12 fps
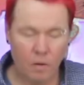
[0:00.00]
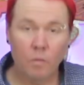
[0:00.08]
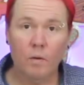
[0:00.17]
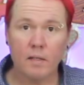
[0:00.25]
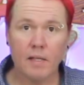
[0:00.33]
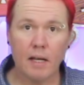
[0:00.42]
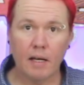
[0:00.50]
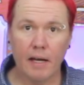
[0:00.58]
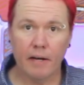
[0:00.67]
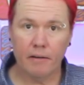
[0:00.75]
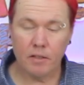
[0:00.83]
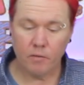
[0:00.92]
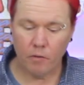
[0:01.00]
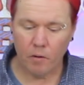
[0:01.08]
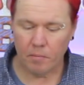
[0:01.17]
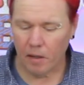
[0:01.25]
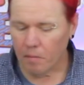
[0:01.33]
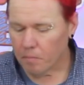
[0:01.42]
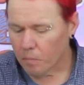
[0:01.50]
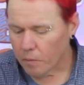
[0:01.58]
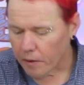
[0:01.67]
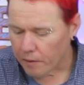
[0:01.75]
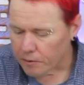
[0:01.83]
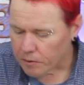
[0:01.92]
Once that layer is firmed up, we're
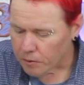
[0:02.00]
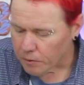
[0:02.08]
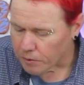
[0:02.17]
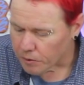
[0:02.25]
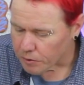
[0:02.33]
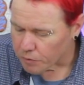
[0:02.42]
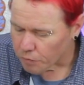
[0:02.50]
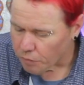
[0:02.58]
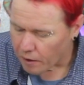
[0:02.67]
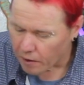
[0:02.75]
going to just run